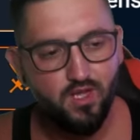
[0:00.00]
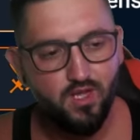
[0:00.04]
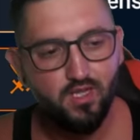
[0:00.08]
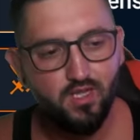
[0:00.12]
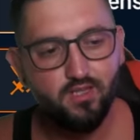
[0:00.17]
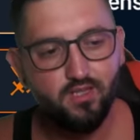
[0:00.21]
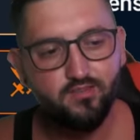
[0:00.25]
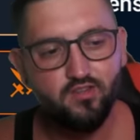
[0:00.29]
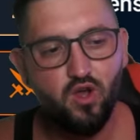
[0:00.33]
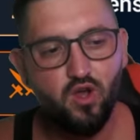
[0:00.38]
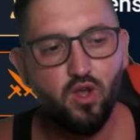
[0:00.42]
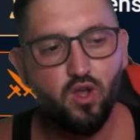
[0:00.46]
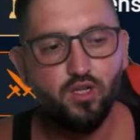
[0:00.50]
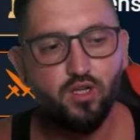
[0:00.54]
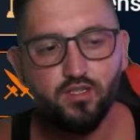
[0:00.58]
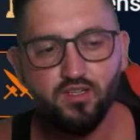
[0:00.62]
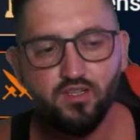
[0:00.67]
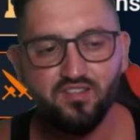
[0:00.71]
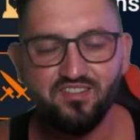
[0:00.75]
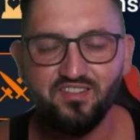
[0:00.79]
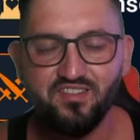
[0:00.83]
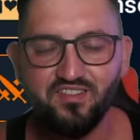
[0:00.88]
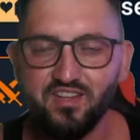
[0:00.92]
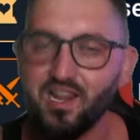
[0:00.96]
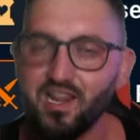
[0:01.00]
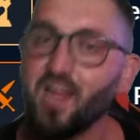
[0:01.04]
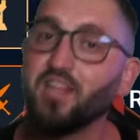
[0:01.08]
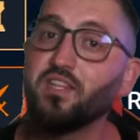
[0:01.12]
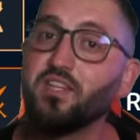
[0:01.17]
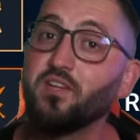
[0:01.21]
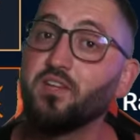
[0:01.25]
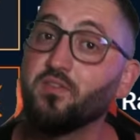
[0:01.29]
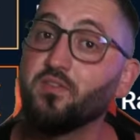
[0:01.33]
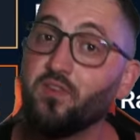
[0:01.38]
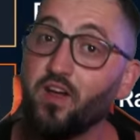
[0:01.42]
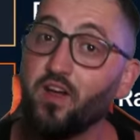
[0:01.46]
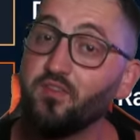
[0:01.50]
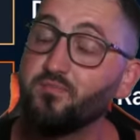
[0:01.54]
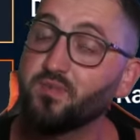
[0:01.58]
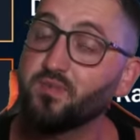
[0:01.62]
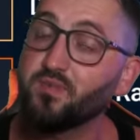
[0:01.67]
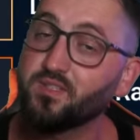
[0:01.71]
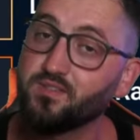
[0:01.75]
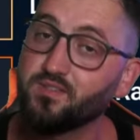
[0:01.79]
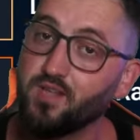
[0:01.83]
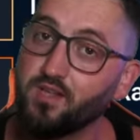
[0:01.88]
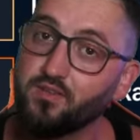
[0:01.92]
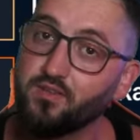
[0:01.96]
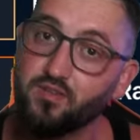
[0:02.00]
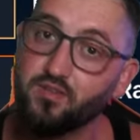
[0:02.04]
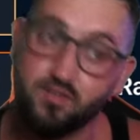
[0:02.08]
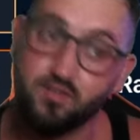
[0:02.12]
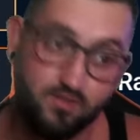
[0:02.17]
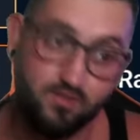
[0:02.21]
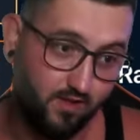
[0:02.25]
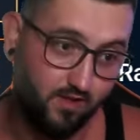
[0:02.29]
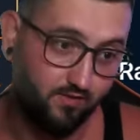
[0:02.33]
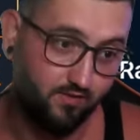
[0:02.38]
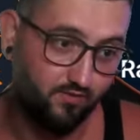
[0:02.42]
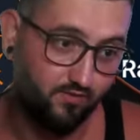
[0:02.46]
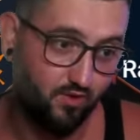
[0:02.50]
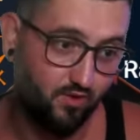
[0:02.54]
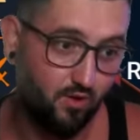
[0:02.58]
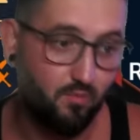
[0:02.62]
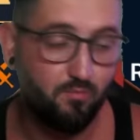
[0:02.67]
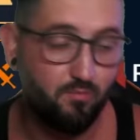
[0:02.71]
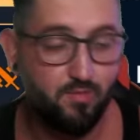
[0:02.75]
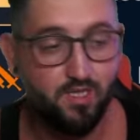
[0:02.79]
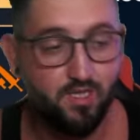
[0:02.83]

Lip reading: let's call it this is a 95% successful.